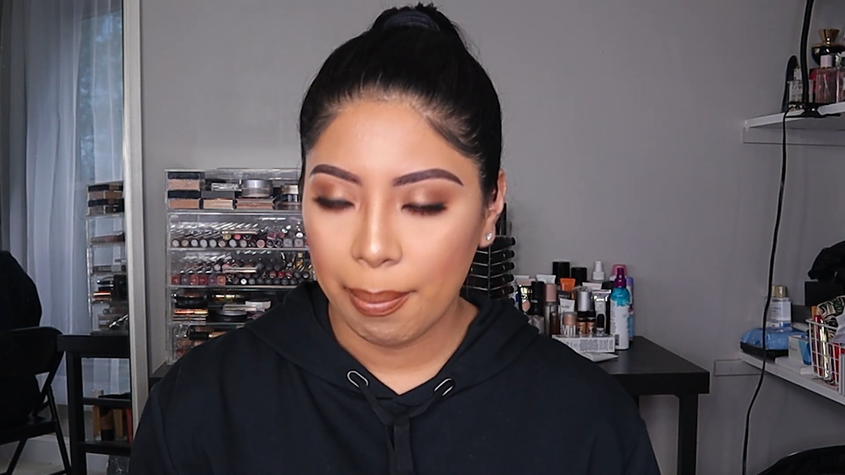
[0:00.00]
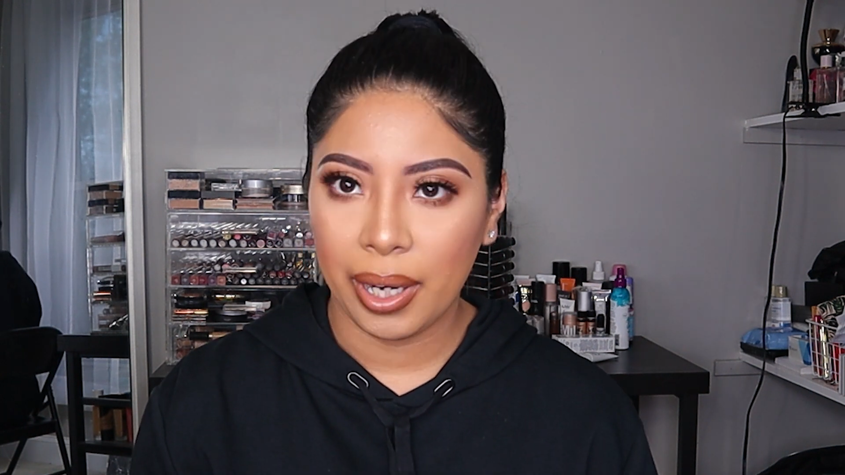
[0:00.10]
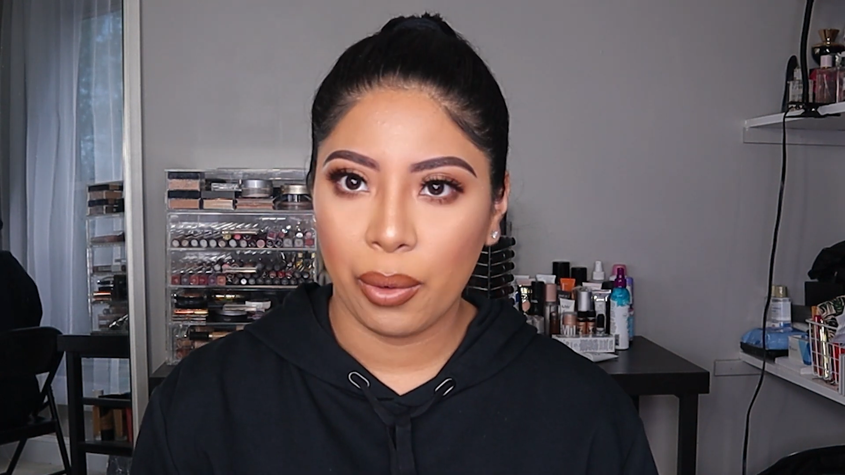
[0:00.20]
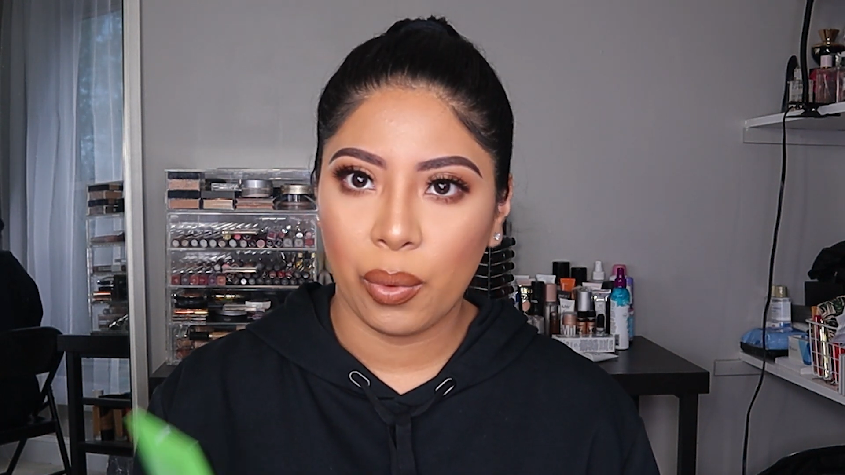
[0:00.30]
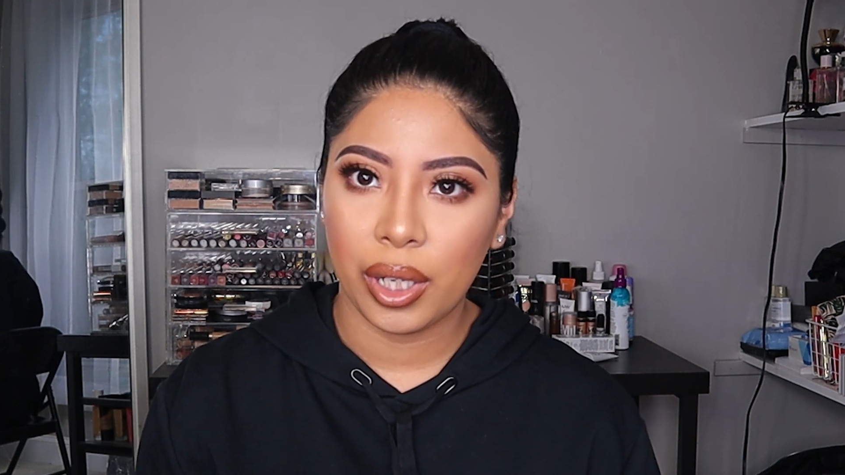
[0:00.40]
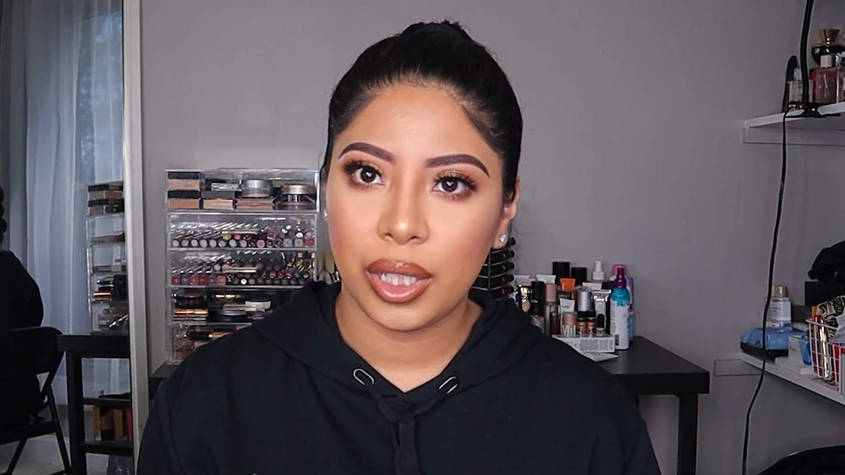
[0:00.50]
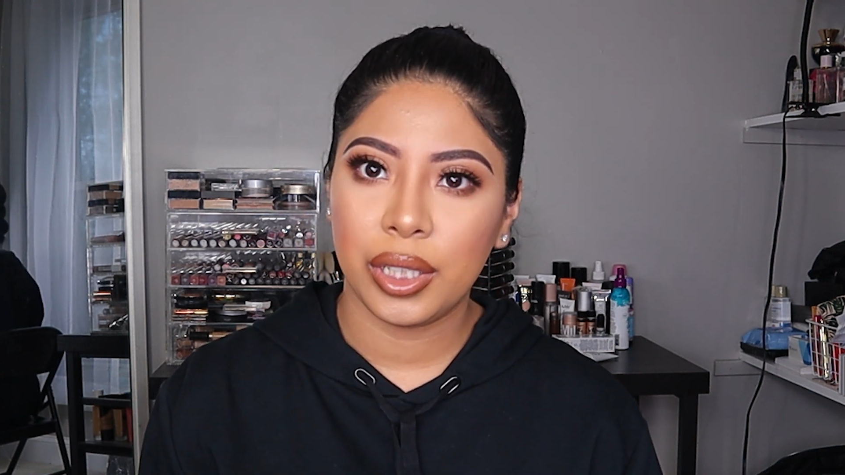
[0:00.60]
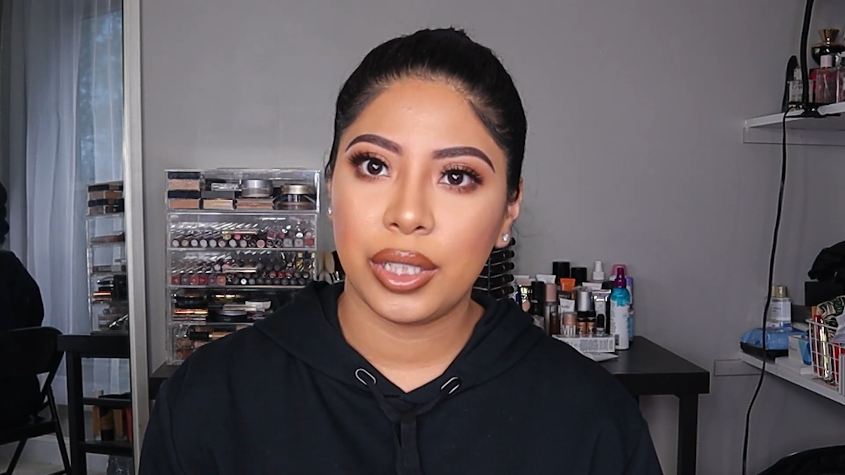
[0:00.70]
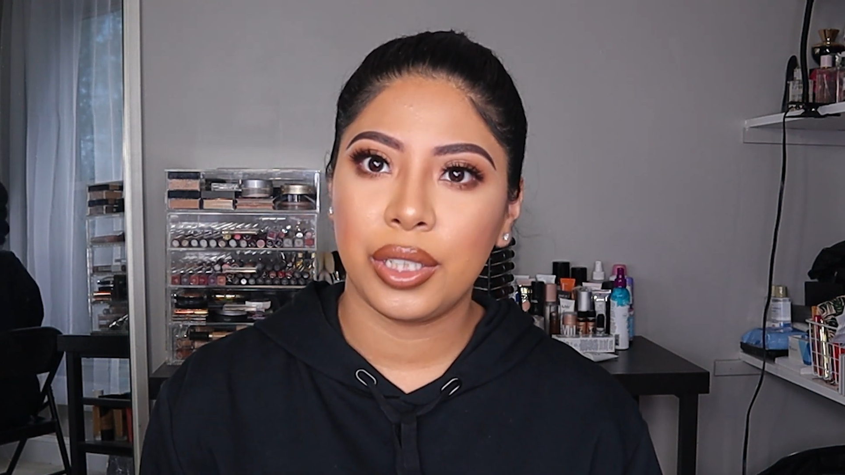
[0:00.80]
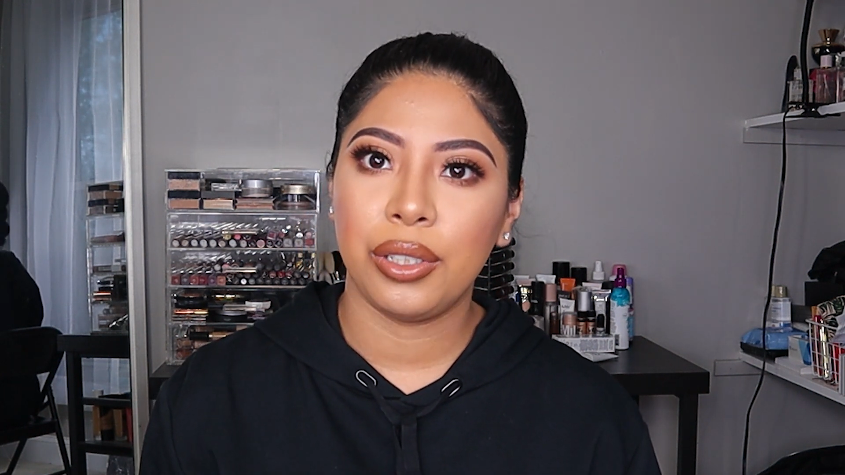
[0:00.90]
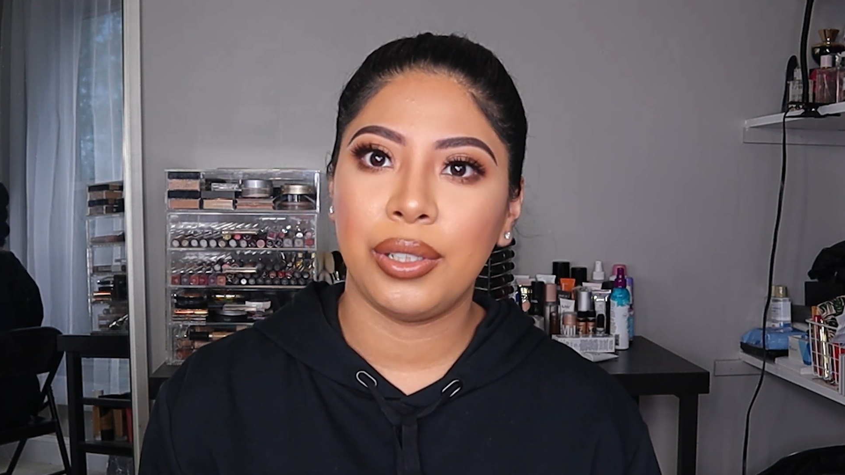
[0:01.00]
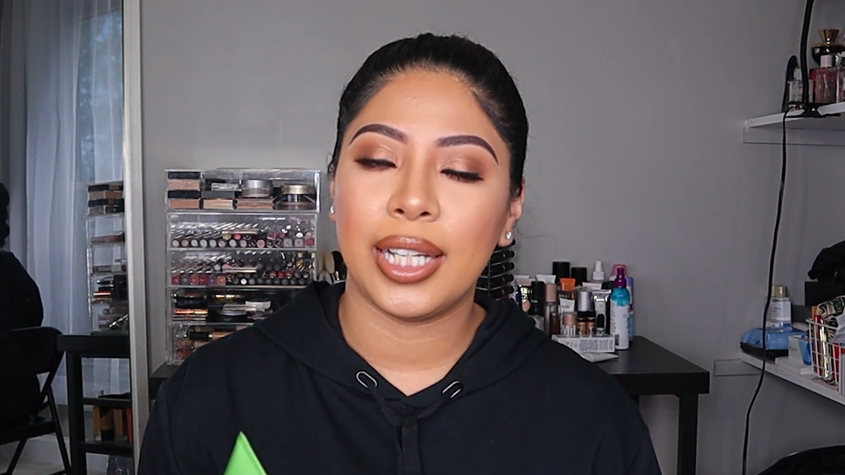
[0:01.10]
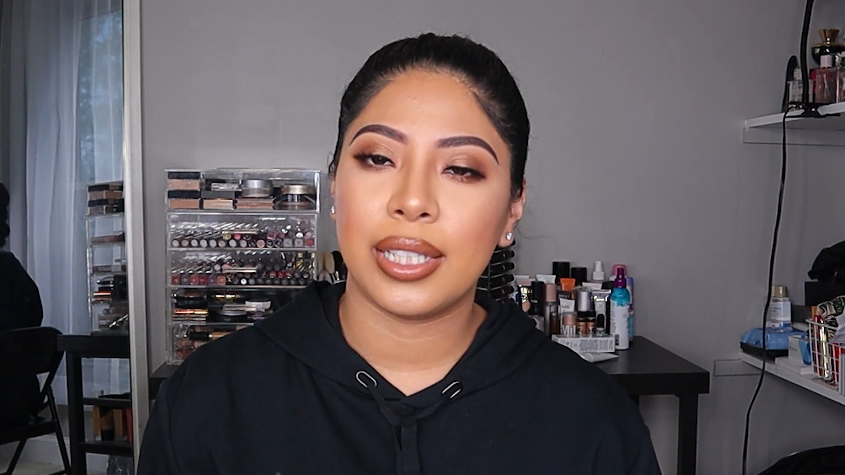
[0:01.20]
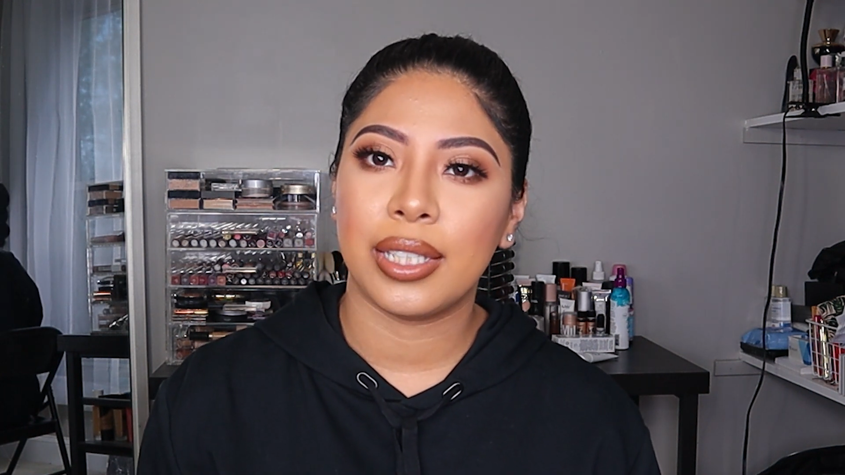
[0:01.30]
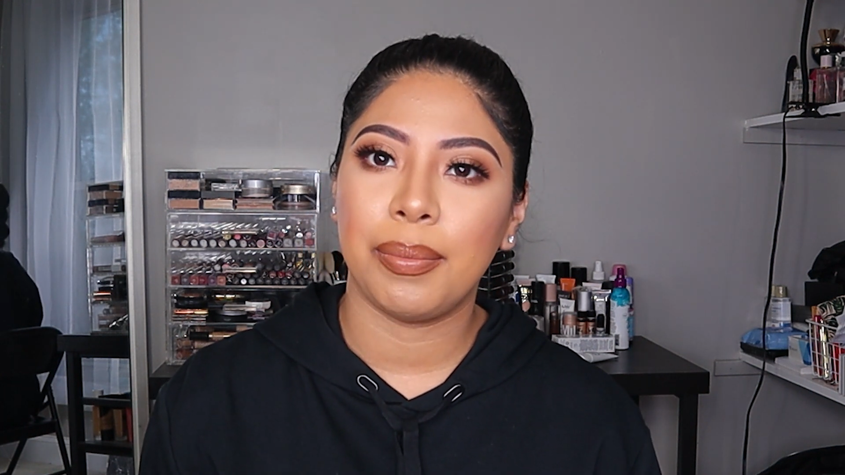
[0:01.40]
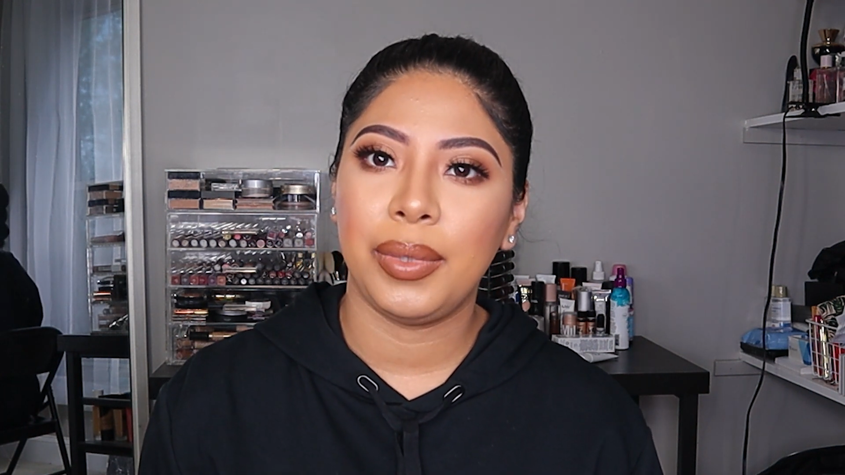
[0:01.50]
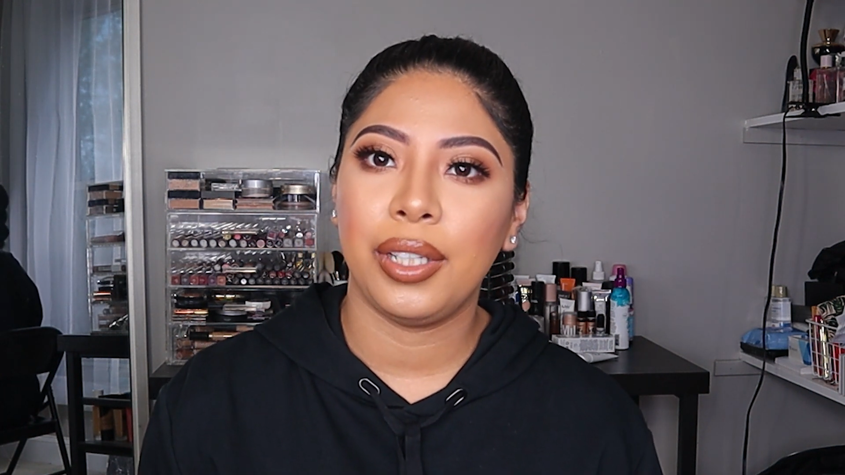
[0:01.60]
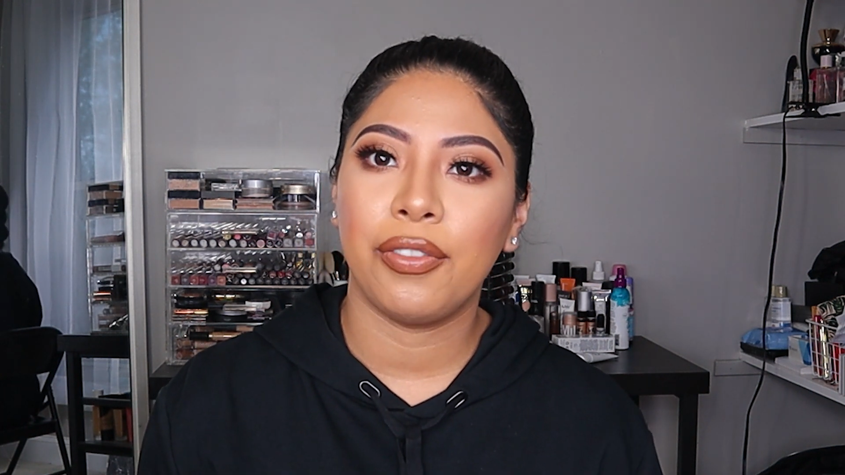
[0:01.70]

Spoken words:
but I wanted to get something